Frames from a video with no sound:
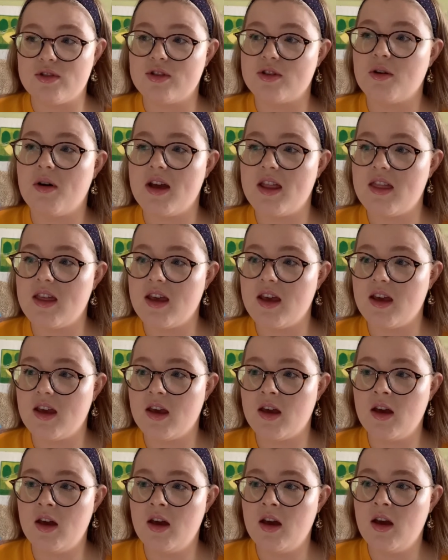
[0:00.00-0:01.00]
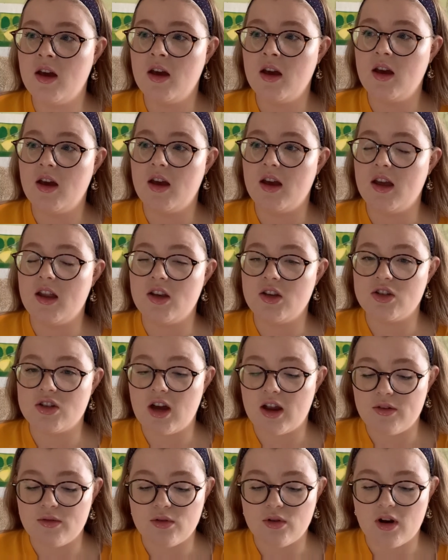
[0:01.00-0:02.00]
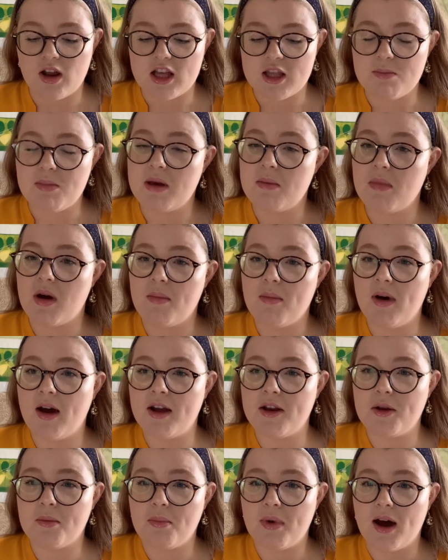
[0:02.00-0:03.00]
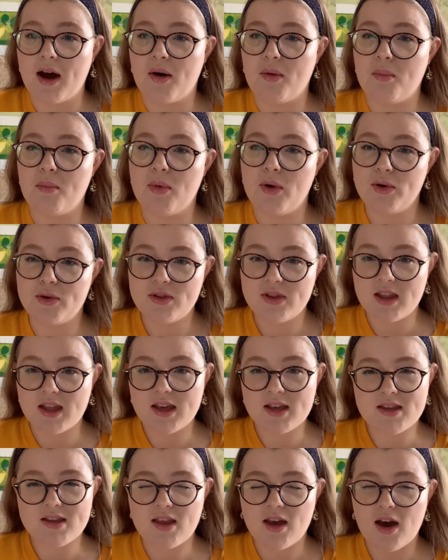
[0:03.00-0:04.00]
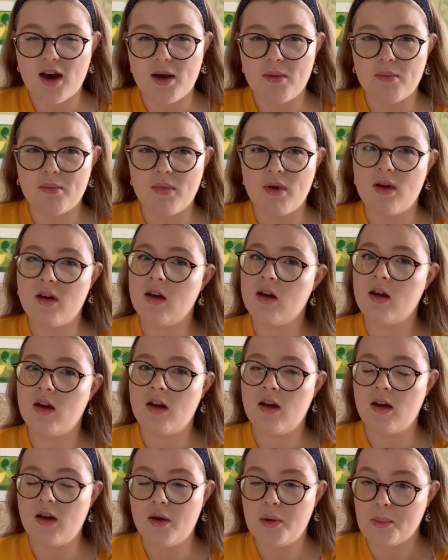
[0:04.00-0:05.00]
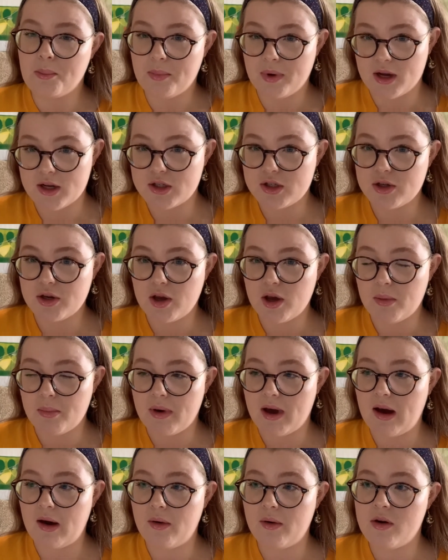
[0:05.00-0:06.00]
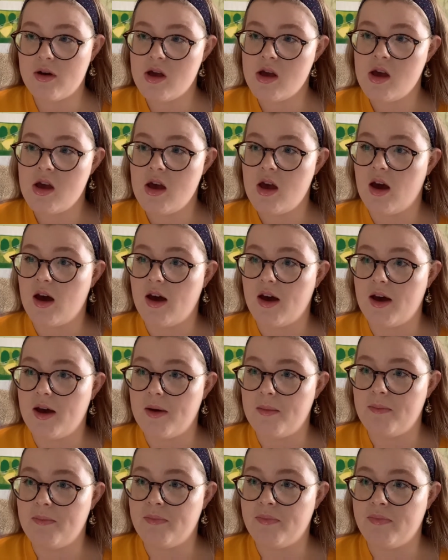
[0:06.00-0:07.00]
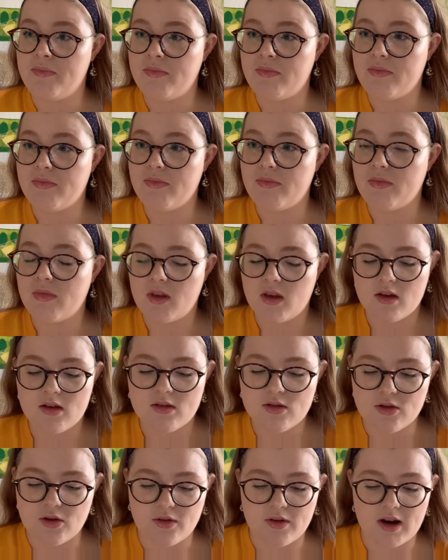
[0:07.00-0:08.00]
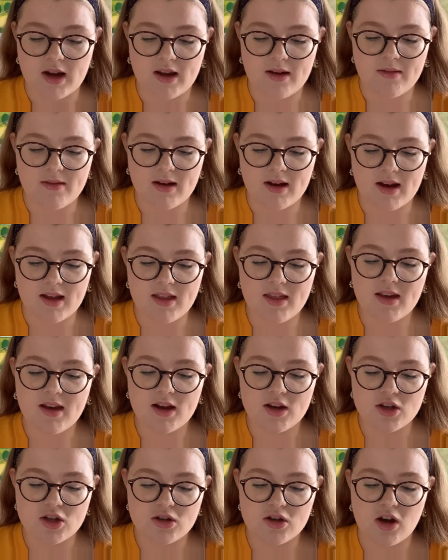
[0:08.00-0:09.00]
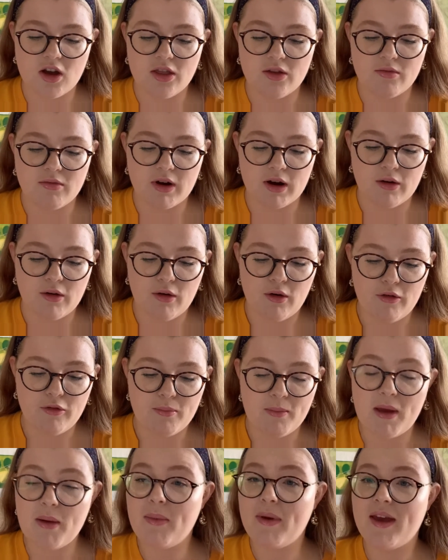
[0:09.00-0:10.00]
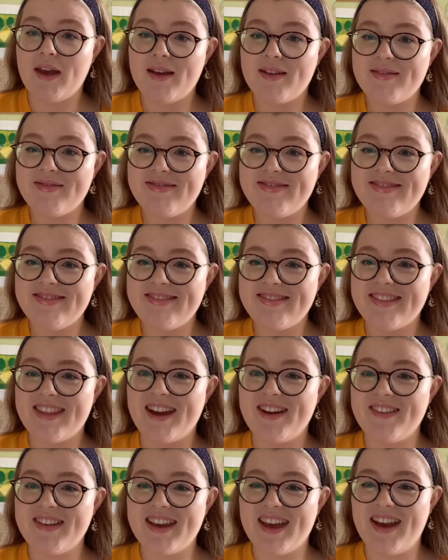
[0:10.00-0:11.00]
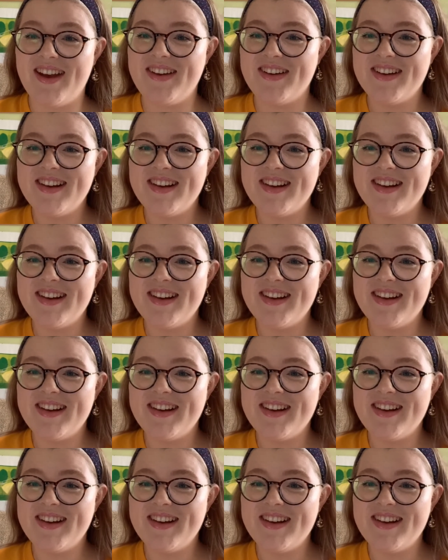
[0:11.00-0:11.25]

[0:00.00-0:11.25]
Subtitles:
So I think in general I speak my mind about most things that I'm passionate about. Sorry, I think I should turn the ringer off maybe. There we go.